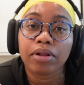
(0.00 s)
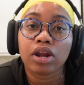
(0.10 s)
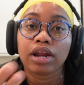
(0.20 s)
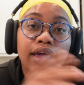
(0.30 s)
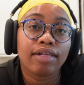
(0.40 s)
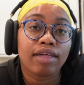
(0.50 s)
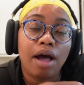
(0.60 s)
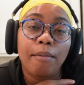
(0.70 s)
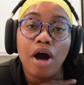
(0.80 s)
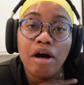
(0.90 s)
on a day that
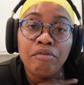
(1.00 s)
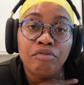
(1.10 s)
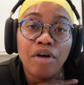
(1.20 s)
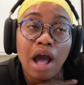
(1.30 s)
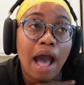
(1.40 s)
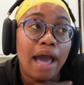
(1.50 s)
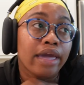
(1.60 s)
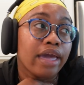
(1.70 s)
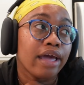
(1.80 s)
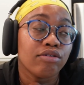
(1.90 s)
I'm off, I
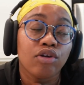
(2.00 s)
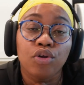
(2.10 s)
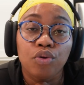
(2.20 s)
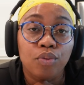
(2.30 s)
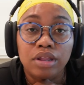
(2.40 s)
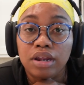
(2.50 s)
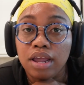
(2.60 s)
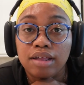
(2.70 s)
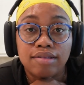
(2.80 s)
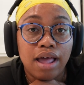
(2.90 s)
can't tell you when the
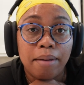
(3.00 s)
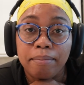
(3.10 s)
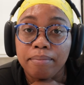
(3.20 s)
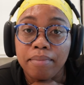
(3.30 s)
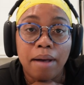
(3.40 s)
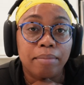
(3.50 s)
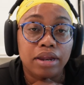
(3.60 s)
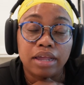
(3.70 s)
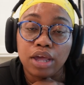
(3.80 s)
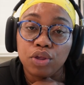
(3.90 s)
next time I'm
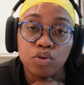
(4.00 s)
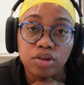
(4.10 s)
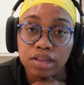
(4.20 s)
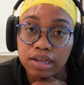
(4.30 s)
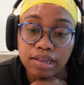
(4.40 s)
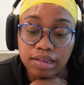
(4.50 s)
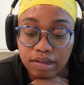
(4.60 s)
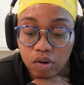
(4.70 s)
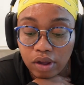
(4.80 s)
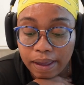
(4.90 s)
gonna get used is,
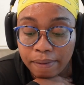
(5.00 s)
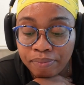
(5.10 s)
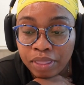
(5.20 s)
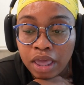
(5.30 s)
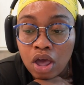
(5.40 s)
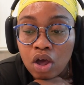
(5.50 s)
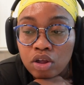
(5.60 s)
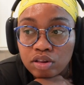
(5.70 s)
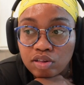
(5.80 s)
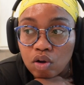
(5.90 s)
okay?
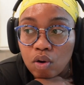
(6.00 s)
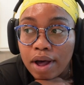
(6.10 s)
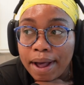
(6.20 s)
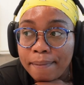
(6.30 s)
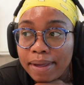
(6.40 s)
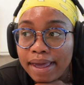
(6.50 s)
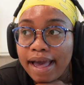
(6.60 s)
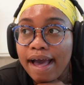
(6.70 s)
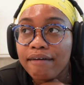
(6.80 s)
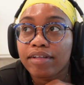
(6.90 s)
So I may
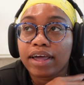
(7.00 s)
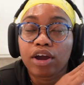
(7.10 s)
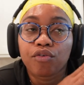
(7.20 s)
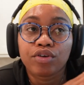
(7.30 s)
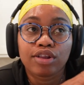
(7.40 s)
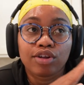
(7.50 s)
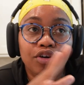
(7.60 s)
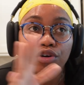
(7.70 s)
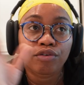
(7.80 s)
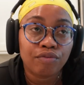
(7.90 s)
have like a
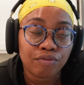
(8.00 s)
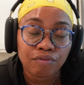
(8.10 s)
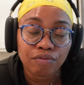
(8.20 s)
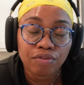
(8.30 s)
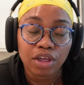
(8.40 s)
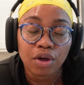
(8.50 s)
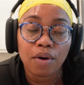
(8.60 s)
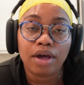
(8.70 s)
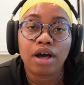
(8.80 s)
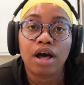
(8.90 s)
reserve thing
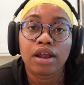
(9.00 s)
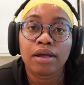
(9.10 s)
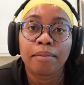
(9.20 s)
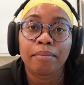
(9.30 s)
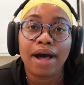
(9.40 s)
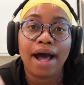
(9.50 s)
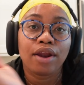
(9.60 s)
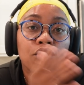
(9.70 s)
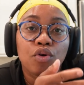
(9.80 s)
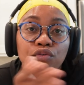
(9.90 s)
going on, but I
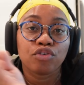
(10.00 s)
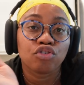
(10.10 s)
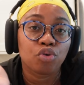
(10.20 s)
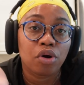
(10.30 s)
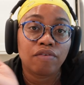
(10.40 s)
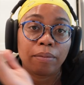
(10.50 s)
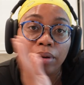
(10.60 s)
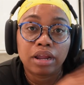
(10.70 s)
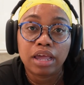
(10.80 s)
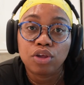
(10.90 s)
don't know for sure if I'm
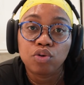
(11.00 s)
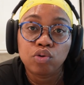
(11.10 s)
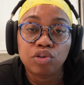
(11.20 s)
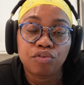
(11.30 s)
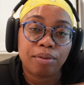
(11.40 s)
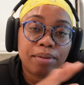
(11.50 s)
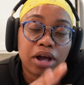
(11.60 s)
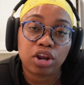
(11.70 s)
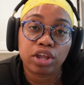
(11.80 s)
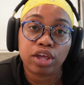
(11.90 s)
gonna get used or if I'm
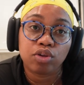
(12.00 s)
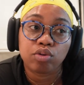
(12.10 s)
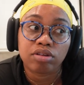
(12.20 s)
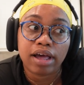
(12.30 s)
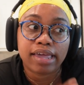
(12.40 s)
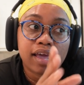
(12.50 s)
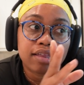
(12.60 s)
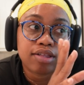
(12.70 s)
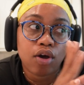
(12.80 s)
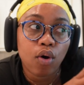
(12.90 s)
not gonna get used. So I
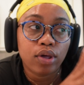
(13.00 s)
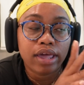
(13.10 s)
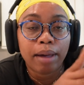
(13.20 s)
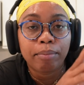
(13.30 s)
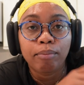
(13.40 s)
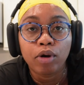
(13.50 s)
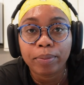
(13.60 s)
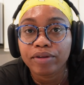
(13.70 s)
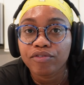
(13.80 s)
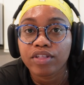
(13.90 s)
can't say, oh yeah, book
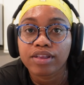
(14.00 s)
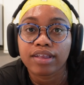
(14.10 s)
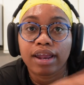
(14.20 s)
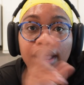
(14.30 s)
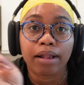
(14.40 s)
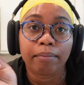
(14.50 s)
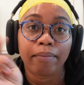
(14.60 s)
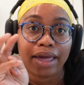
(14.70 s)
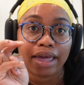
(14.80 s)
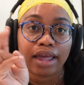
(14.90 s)
me in for this day and I'll
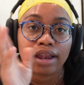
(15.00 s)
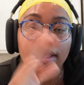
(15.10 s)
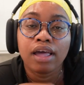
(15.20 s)
make it.